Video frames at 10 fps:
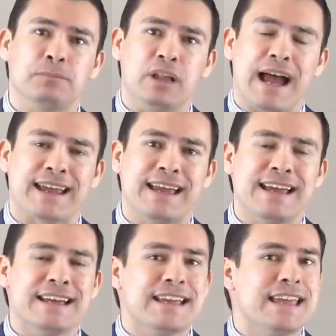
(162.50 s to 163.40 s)
in black,
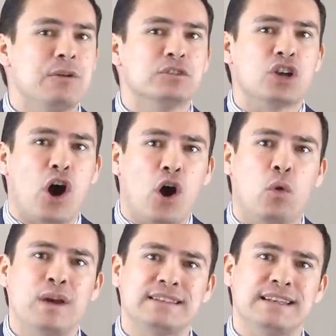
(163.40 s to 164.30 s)
he was
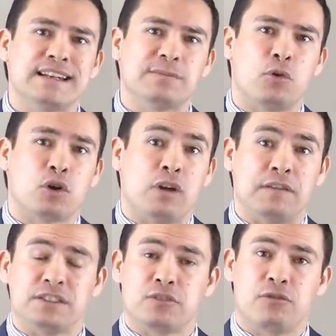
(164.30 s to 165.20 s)
always seen as more
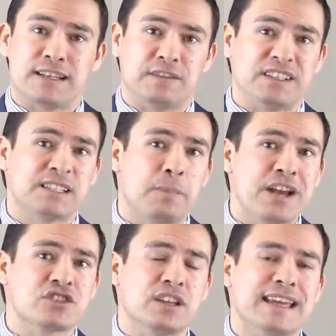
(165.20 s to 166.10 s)
aggressive,
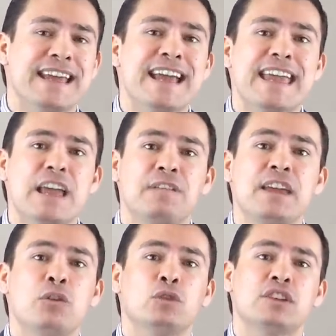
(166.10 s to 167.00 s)
especially if
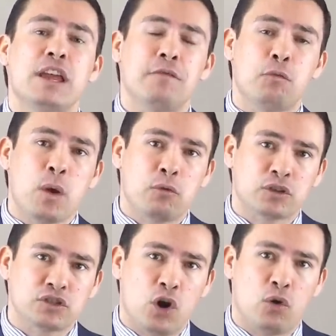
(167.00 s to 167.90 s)
he was, if we
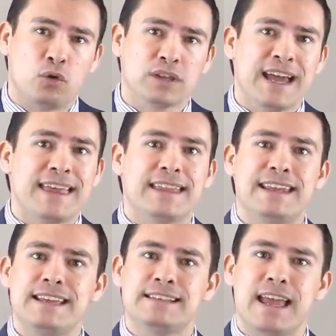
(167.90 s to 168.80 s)
were told that
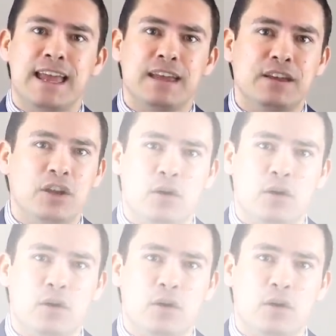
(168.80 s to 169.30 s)
he's a, you